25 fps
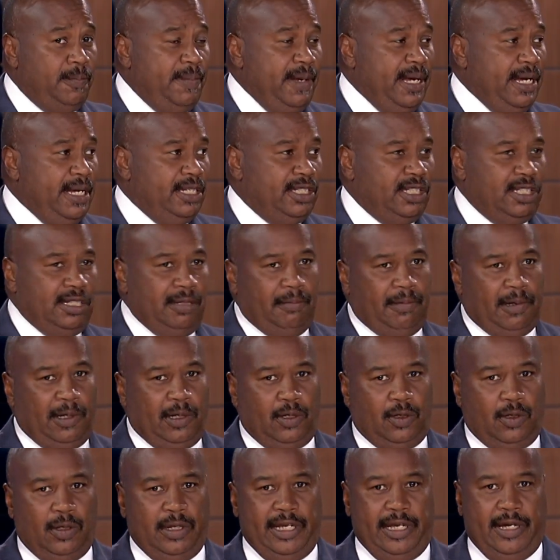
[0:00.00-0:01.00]
biggest
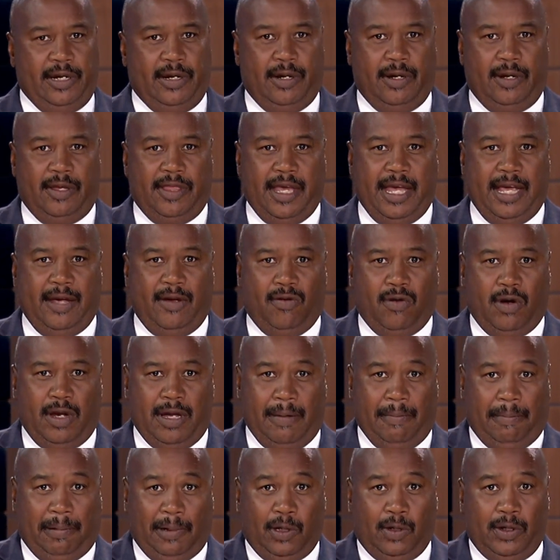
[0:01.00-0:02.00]
employer. They
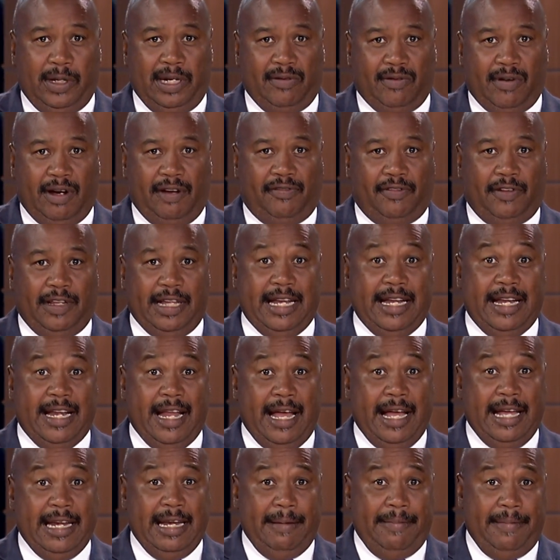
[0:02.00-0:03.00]
employed roughly
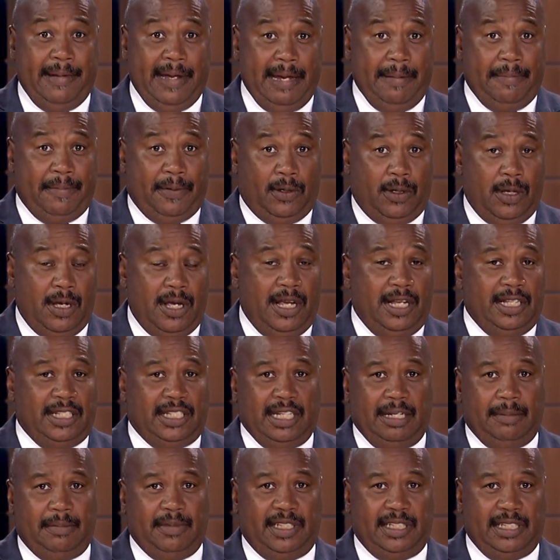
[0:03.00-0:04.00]
90 people.
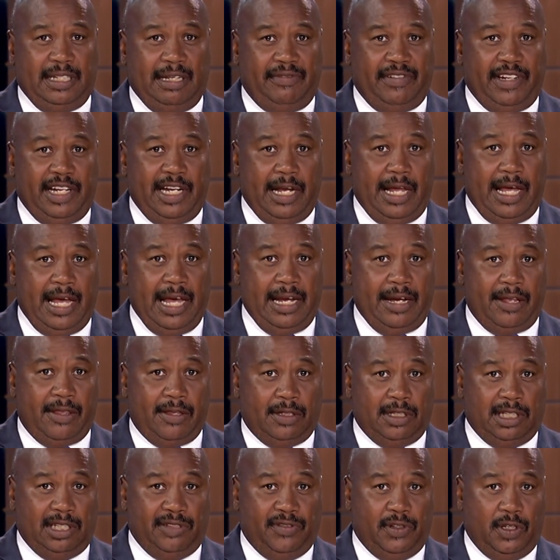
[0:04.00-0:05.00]
Some 79 of
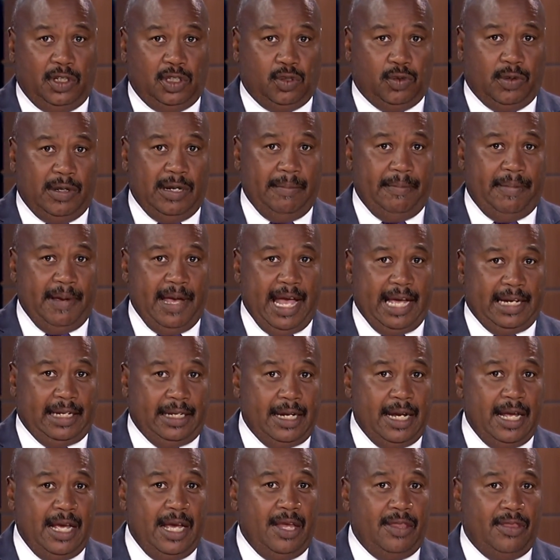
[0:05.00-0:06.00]
those folks were
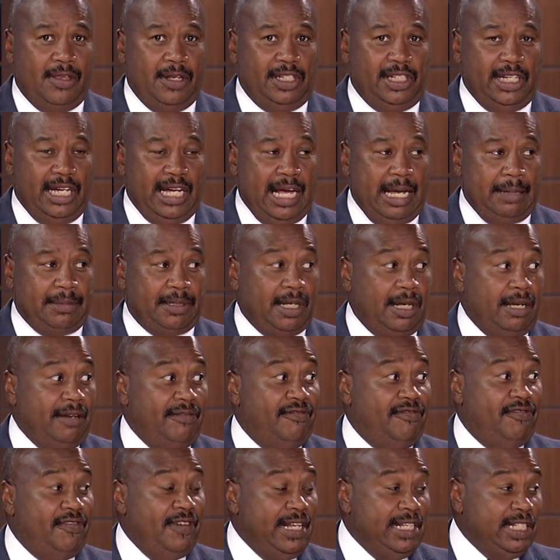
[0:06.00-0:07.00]
impacted. The jobs
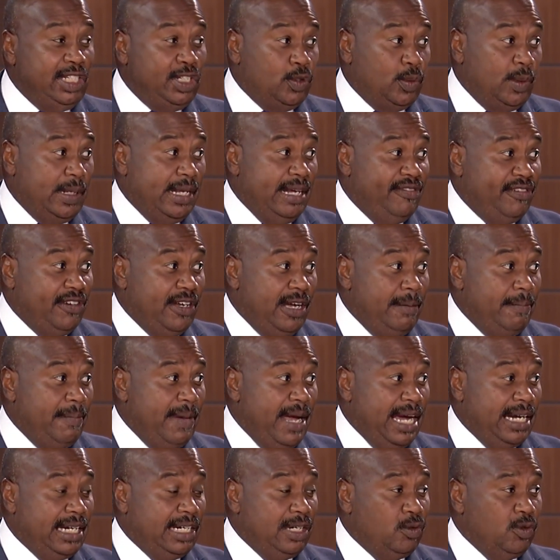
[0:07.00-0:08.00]
eventually have come
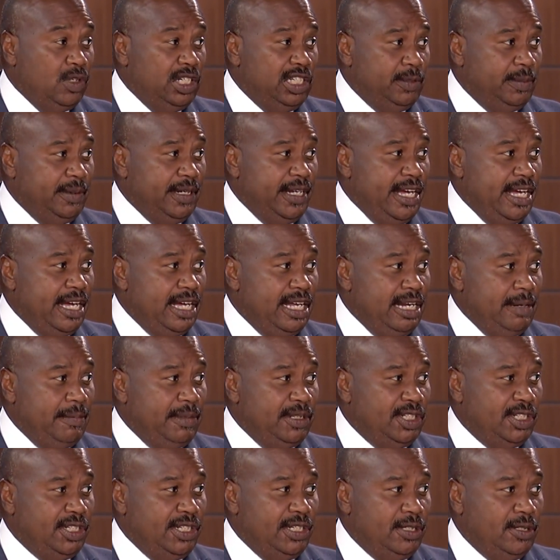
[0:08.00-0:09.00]
back to Richmond County,
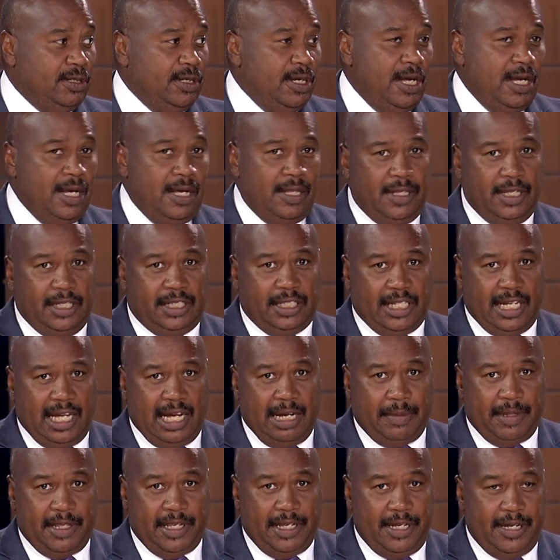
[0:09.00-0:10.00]
but still, this
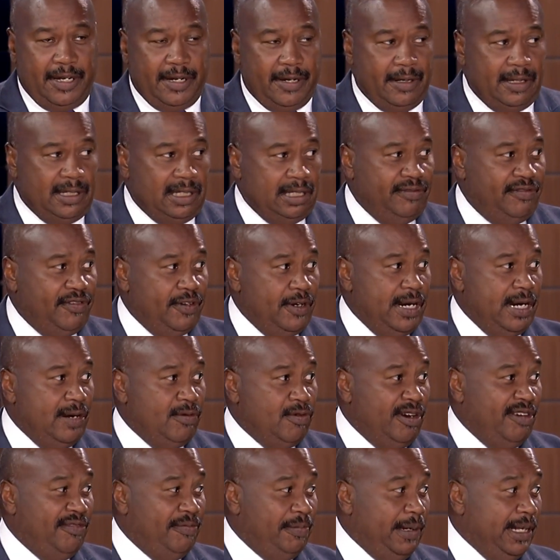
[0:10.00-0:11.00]
time of the year is a very
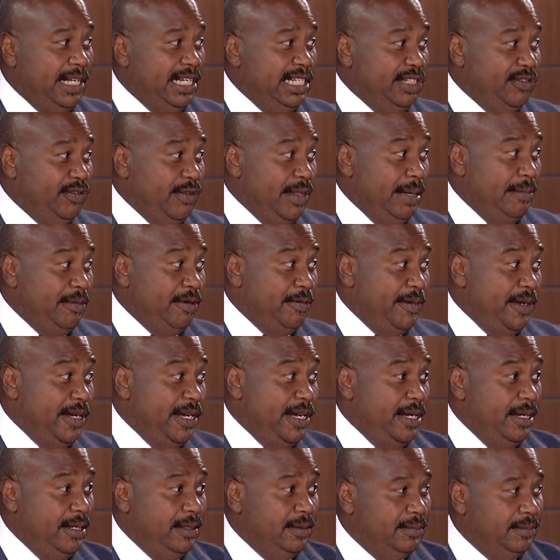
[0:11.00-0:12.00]
rough place for them to
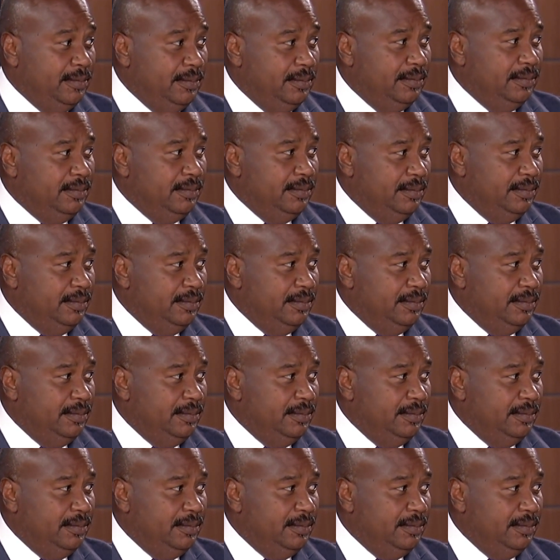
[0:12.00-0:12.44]
be. Mm, so